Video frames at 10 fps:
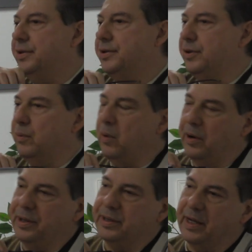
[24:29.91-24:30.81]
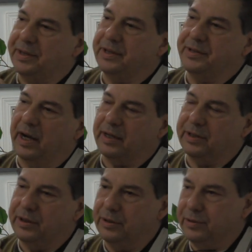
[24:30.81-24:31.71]
to the wording that the
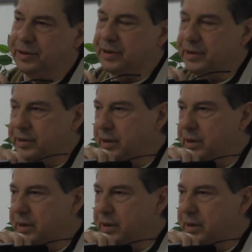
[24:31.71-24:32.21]
doctor uses.